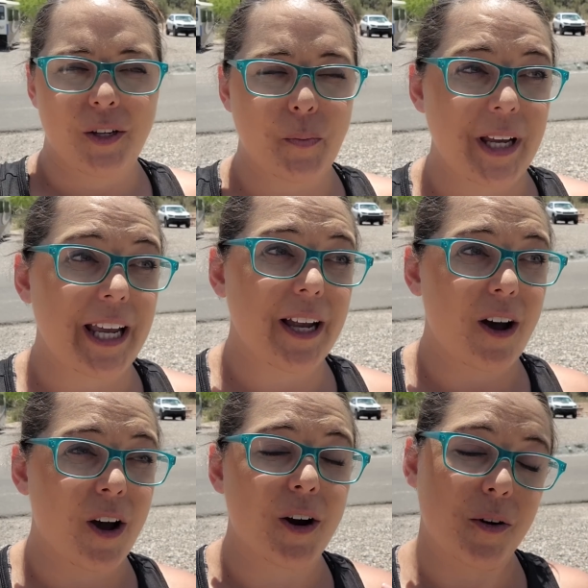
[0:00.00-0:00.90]
We
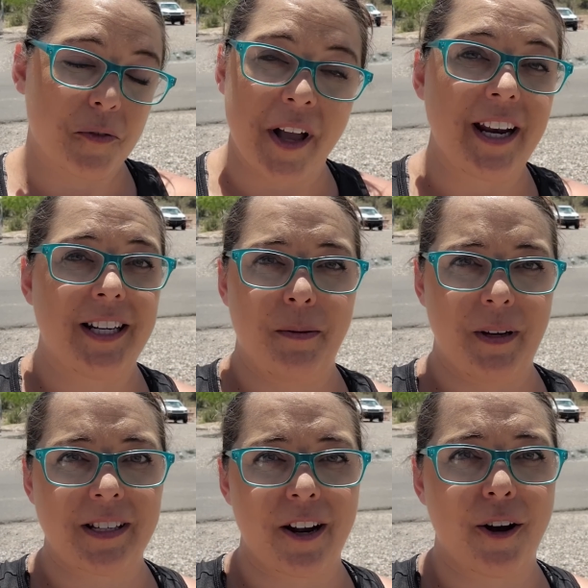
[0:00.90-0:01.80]
are ready to be
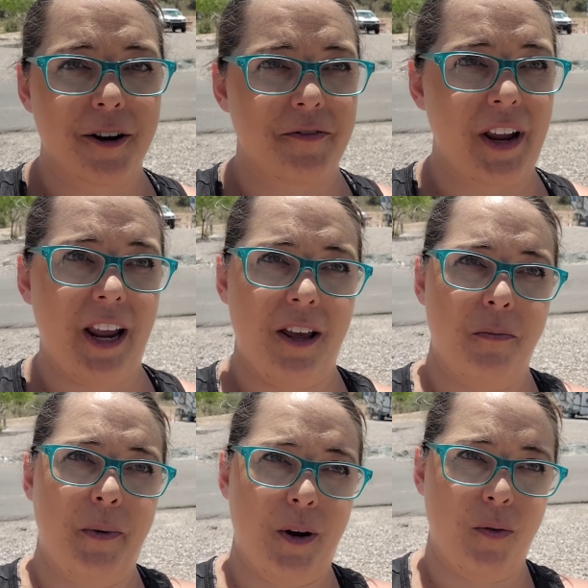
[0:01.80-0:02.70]
done RVing,
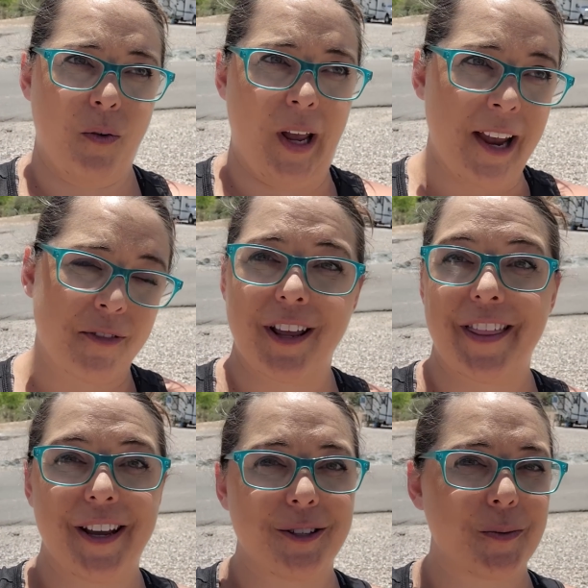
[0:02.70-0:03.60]
but
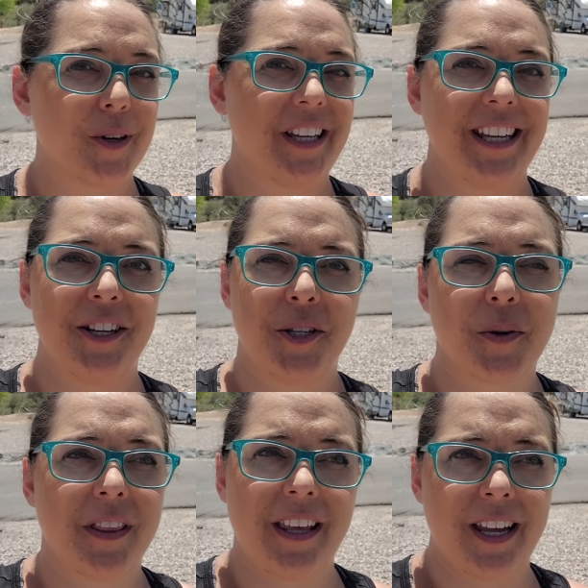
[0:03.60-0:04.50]
everything is working in
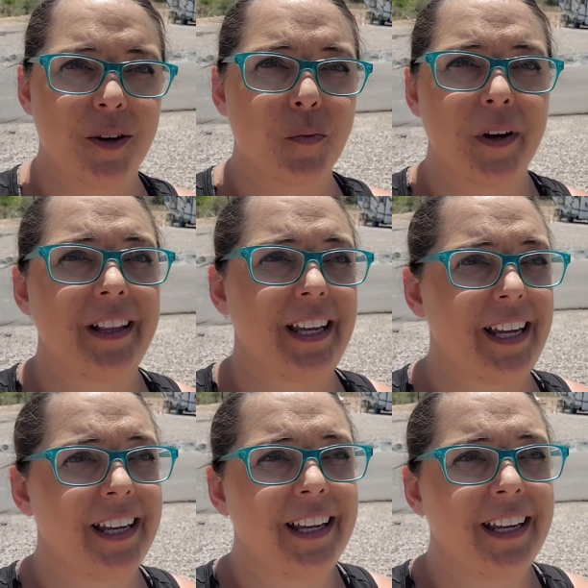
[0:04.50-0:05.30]
Dorothy, and really,